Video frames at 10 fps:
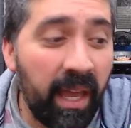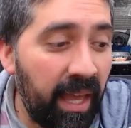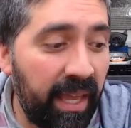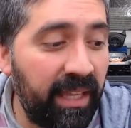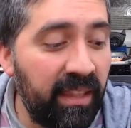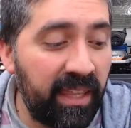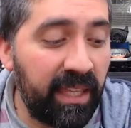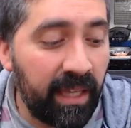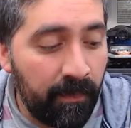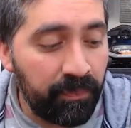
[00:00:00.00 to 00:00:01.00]
in
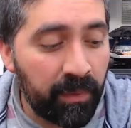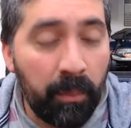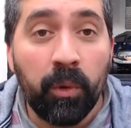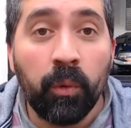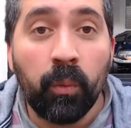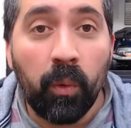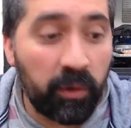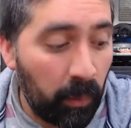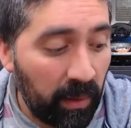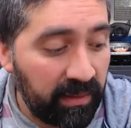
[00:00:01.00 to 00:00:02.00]
the
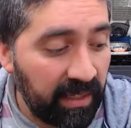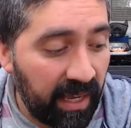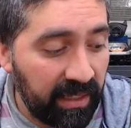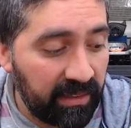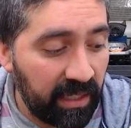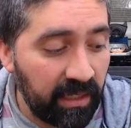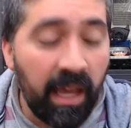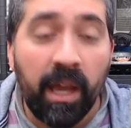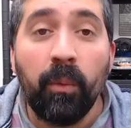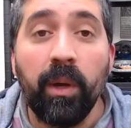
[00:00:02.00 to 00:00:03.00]
Moonwalk 2018,
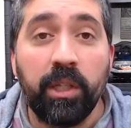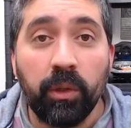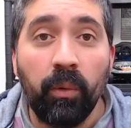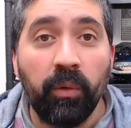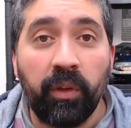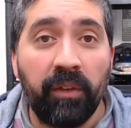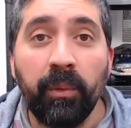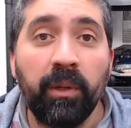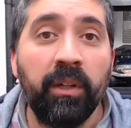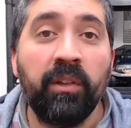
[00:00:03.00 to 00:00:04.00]
which also, if
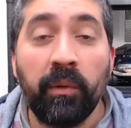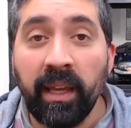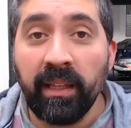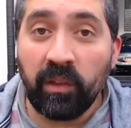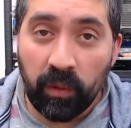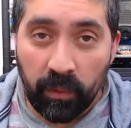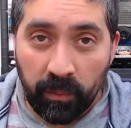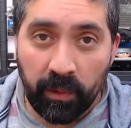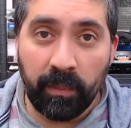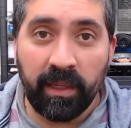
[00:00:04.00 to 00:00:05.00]
you want to donate
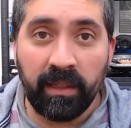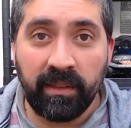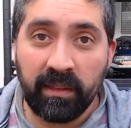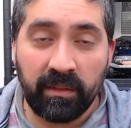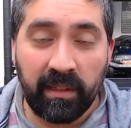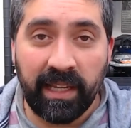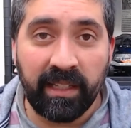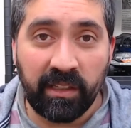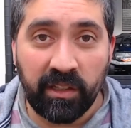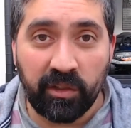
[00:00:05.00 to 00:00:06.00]
to, there'll be a
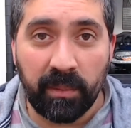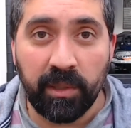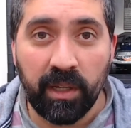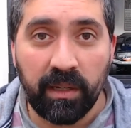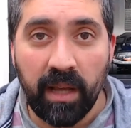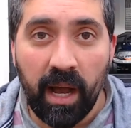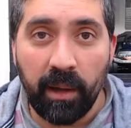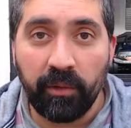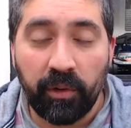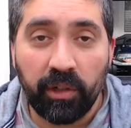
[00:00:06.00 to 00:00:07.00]
link in the description
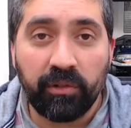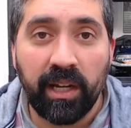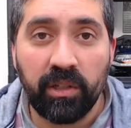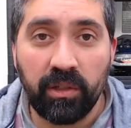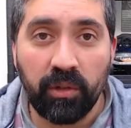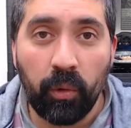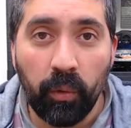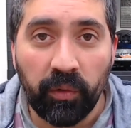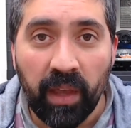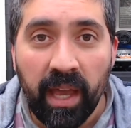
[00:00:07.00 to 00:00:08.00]
for a great
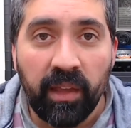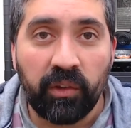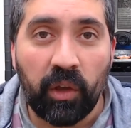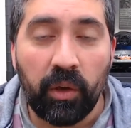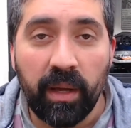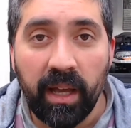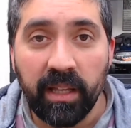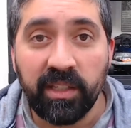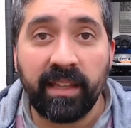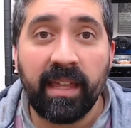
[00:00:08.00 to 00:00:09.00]
cause, so
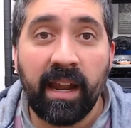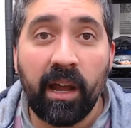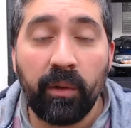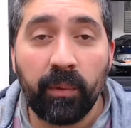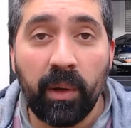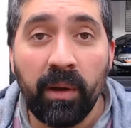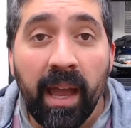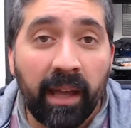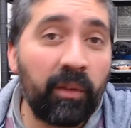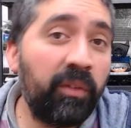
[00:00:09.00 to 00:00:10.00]
check that out as well.
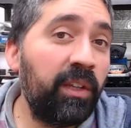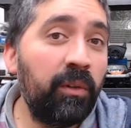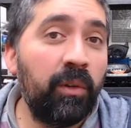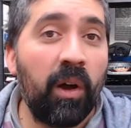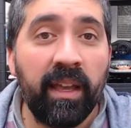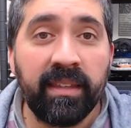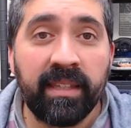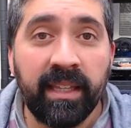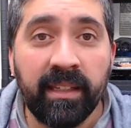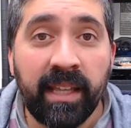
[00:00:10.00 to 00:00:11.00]
And I'll see you guys
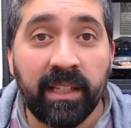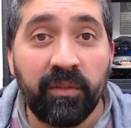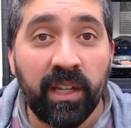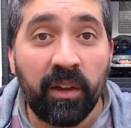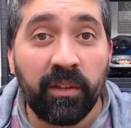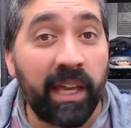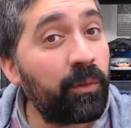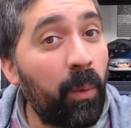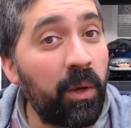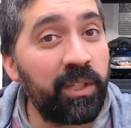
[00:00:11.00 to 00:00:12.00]
in the next video.
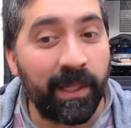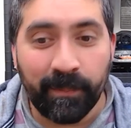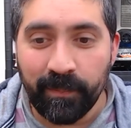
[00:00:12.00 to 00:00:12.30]
Thanks for watching.